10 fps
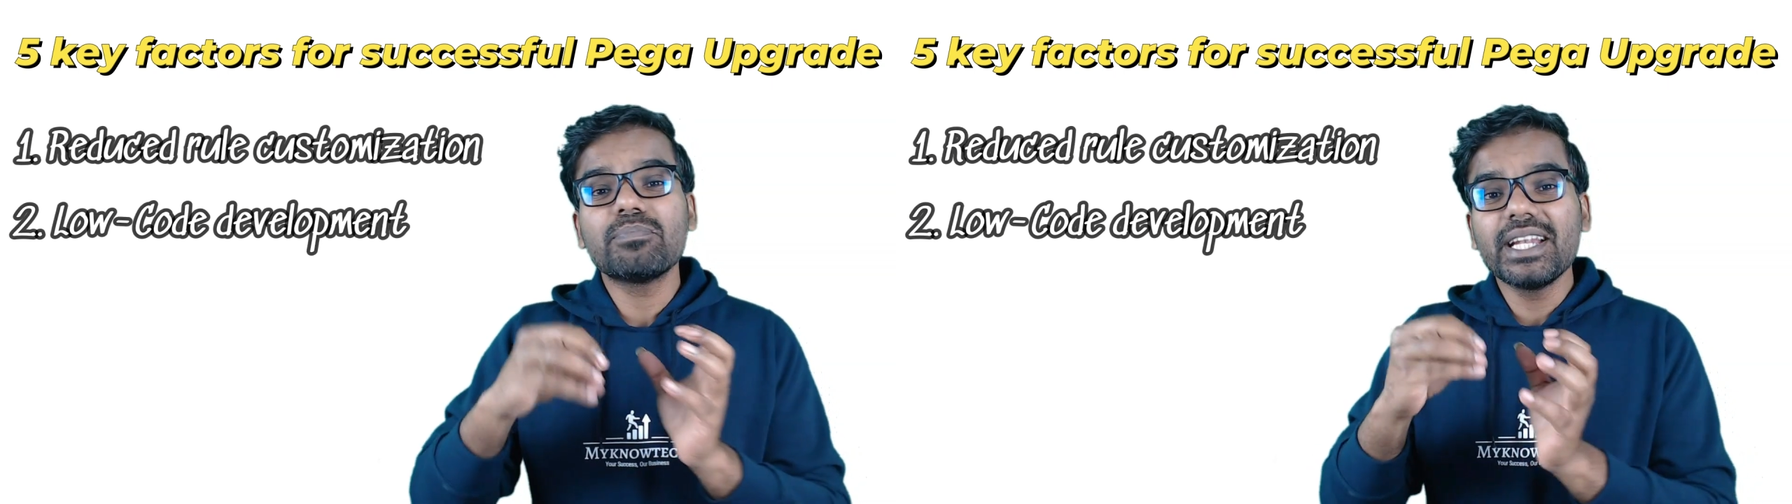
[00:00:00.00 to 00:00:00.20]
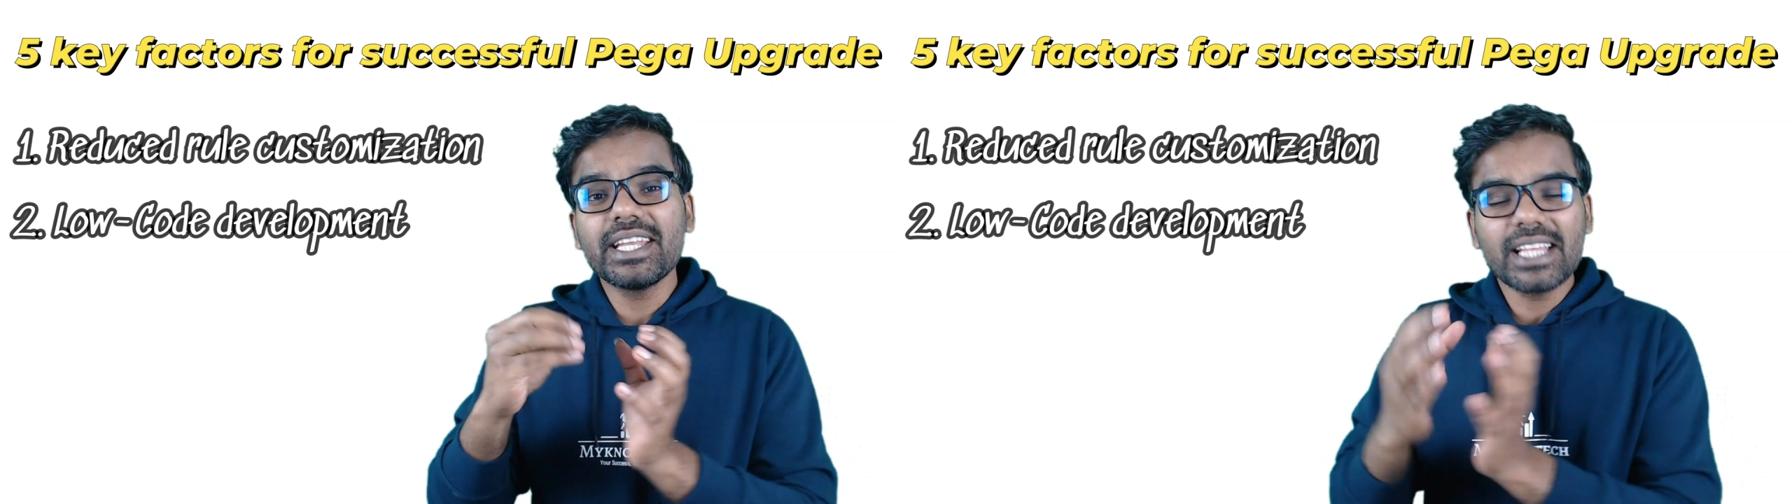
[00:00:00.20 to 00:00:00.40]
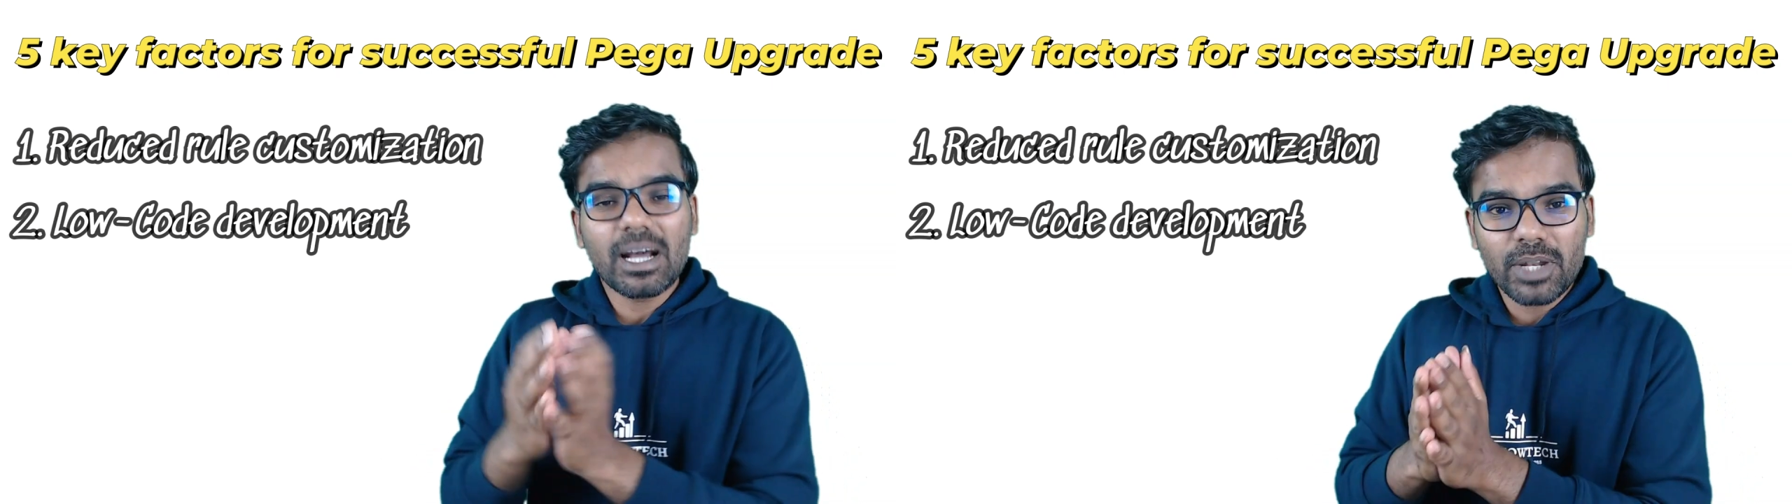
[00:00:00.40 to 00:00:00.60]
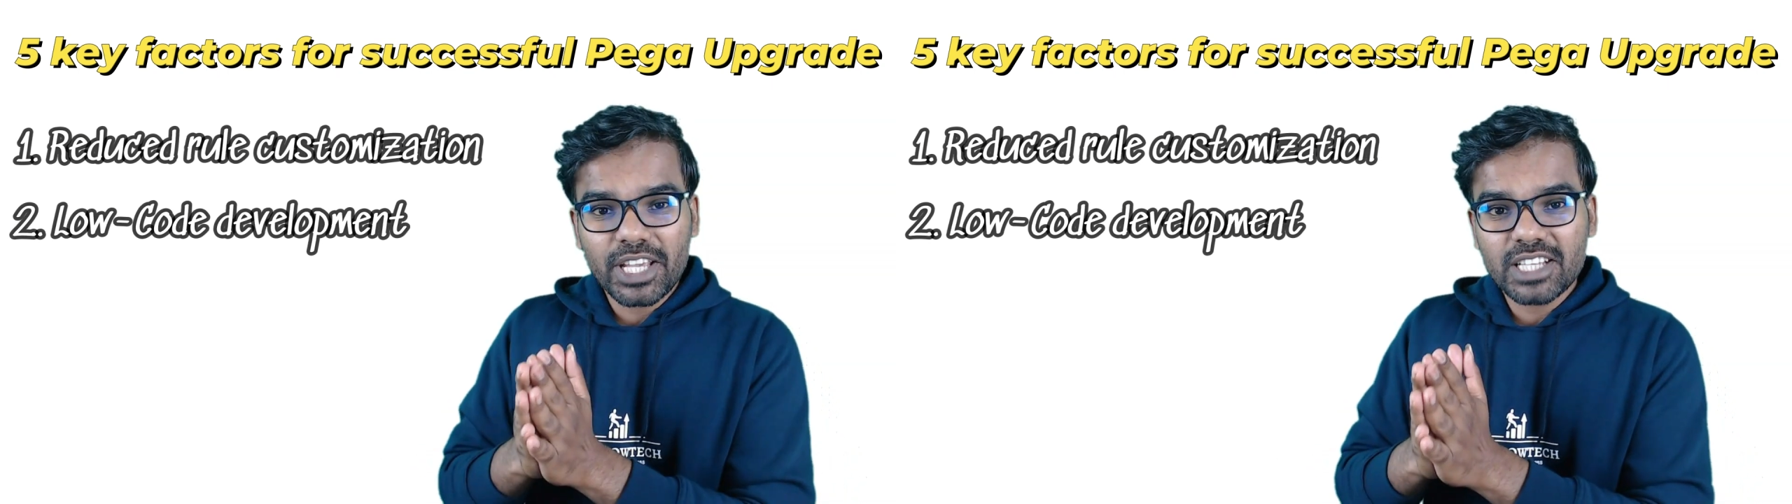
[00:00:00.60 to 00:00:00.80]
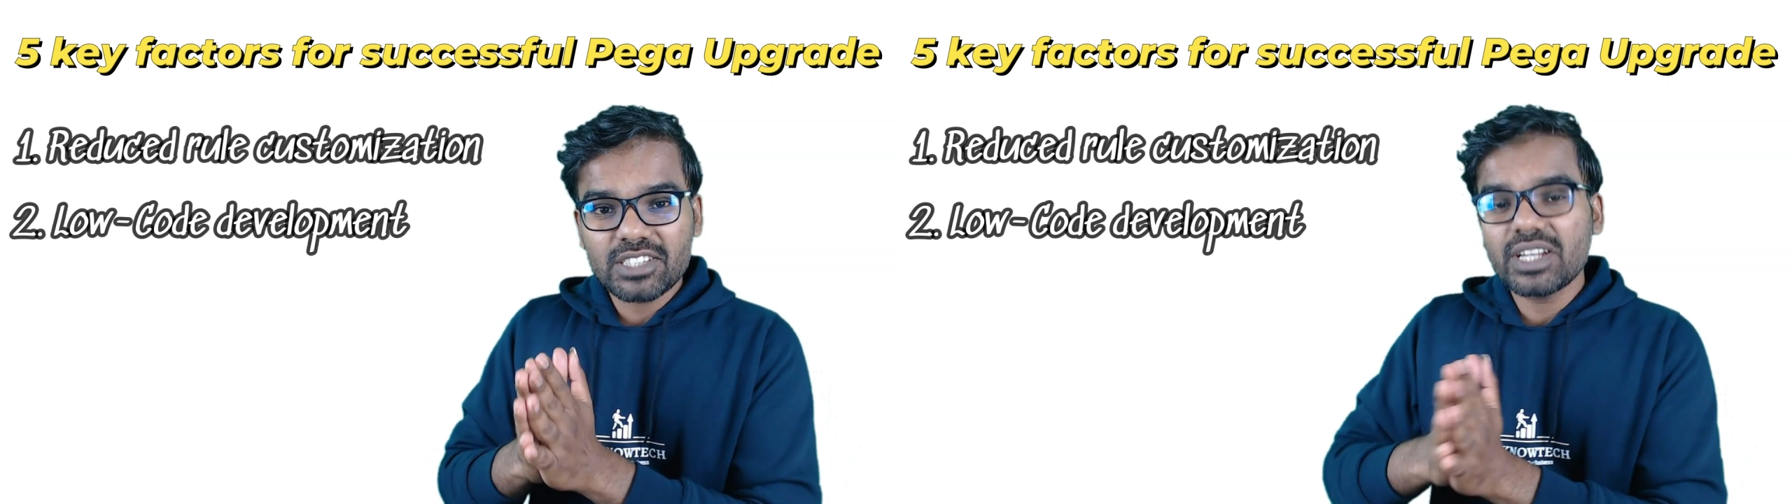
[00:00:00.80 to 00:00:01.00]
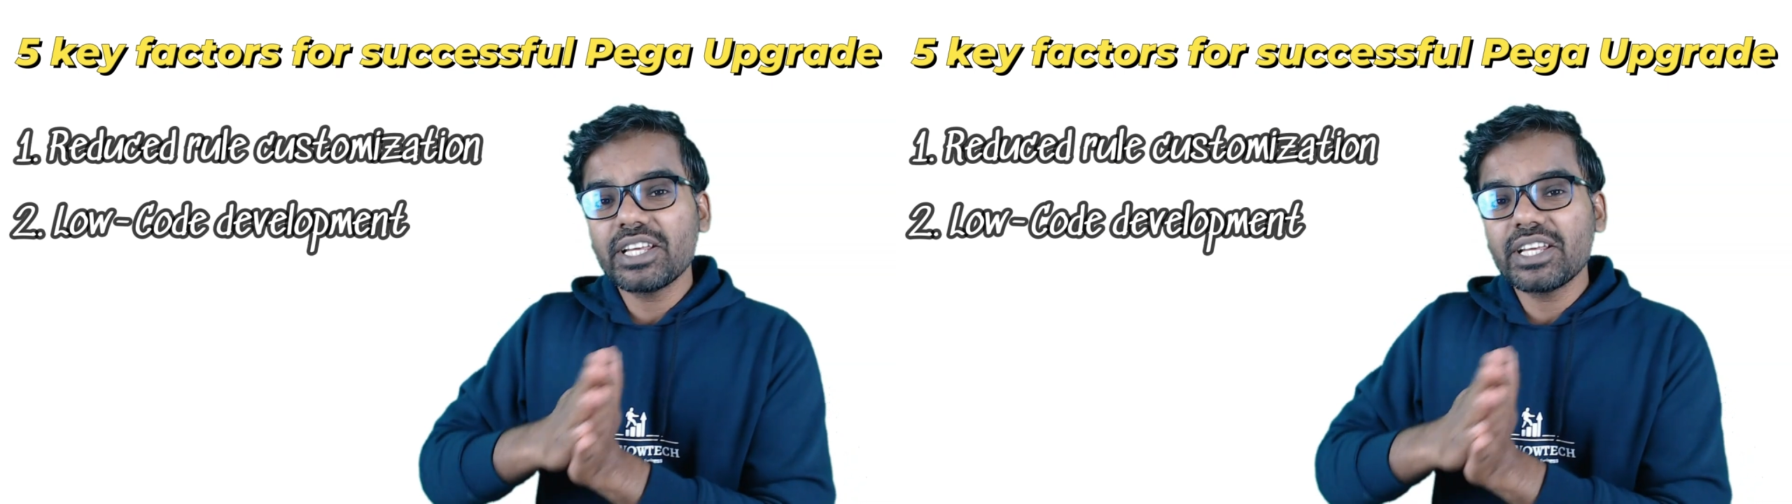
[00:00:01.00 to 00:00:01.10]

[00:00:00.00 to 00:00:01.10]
building the application